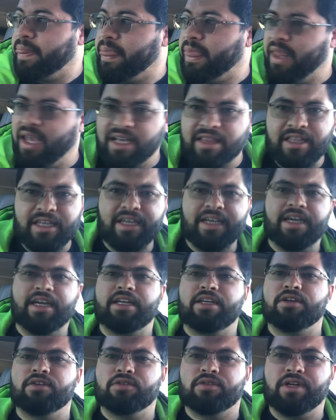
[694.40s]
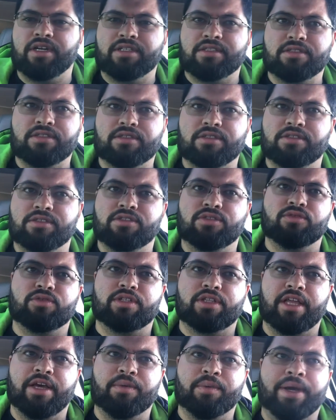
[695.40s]
I think I got to go across the
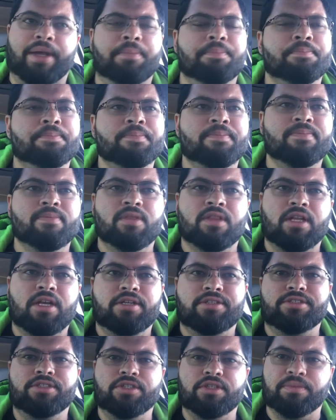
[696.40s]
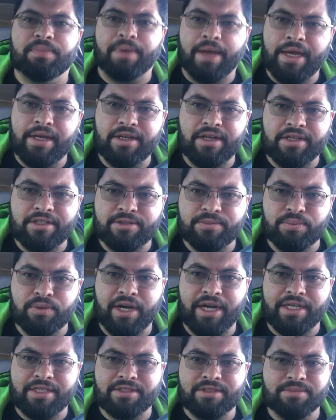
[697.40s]
street that way to Panda
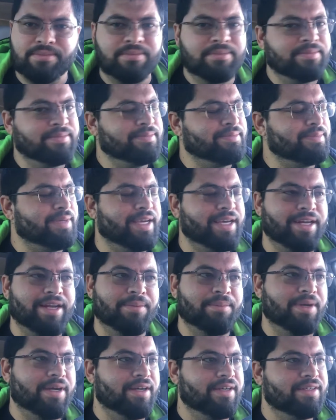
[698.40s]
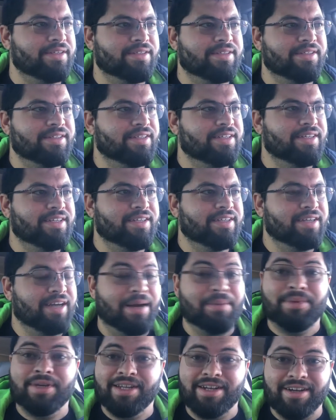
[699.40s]
Express. Mm, man, I'm
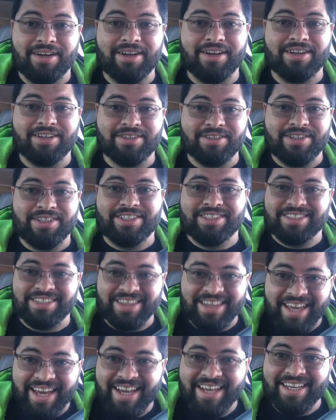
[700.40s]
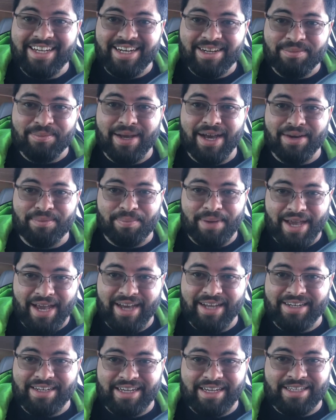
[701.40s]
I'm getting hungry just thinking about
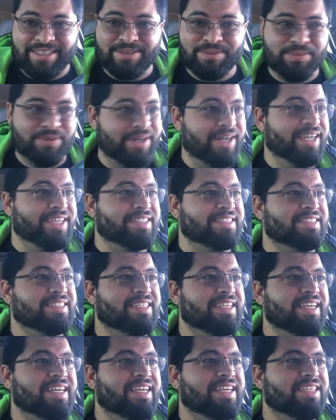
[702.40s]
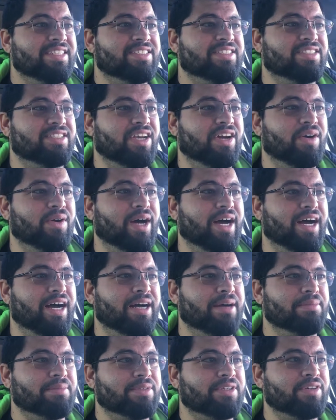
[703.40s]
Panda Express. So
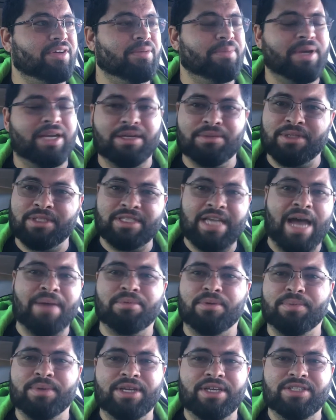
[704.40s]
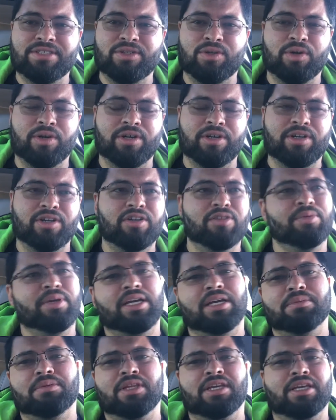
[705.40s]
I'm um, going to pick up this Applebee's order, going to pick
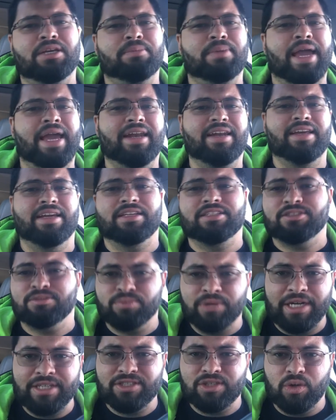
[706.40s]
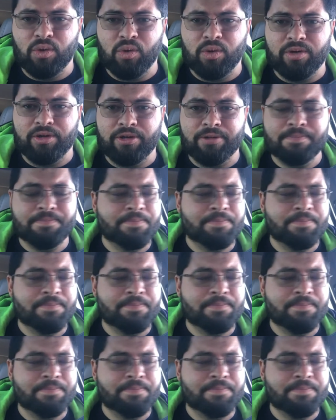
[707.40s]
up the Panda Express order,